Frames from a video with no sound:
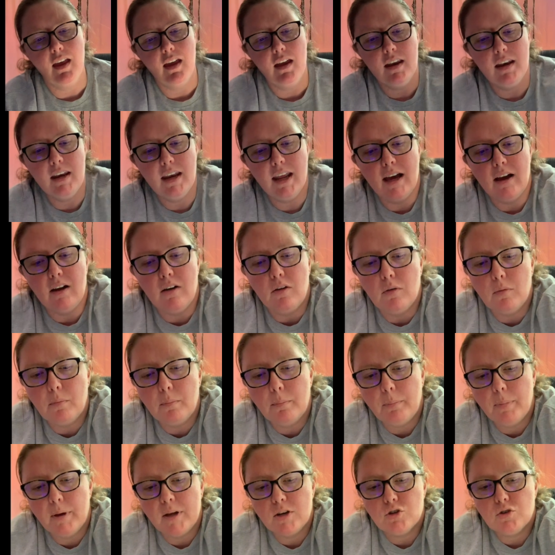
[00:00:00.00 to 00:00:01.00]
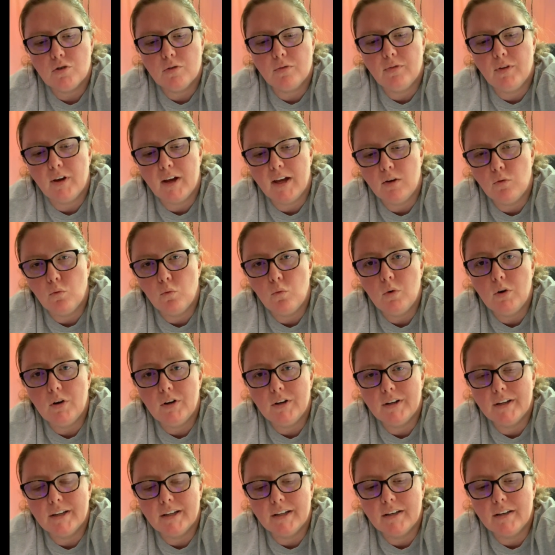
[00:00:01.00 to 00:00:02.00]
Now, petrified
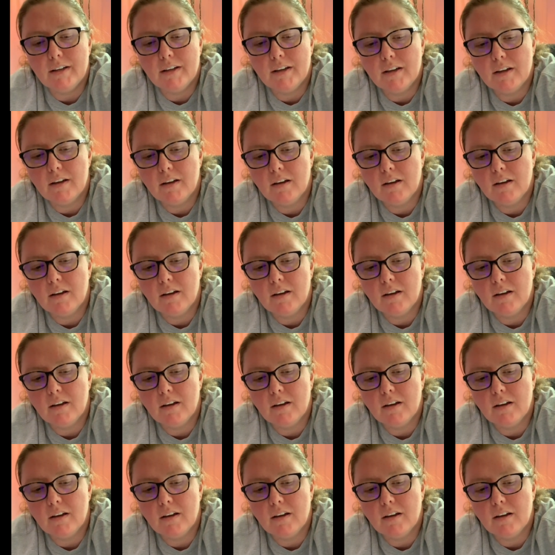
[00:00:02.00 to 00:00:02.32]
wood